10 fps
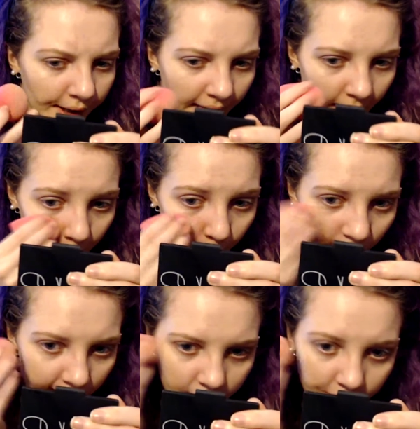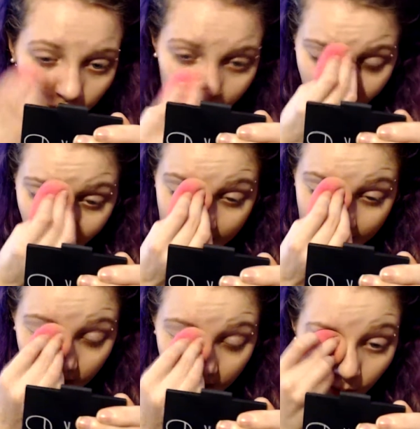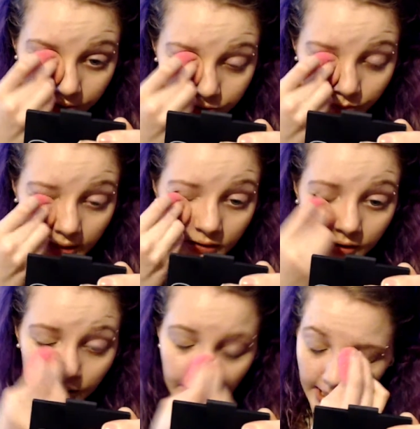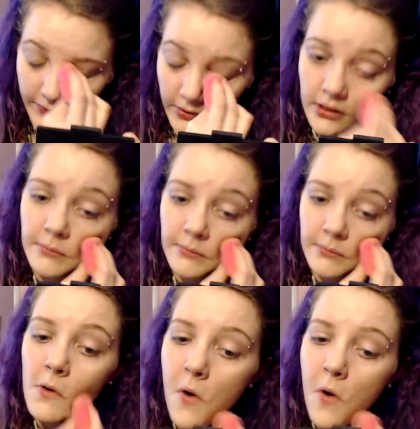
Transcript: And I got red glitter on my face. I don't know where this red glitter came from.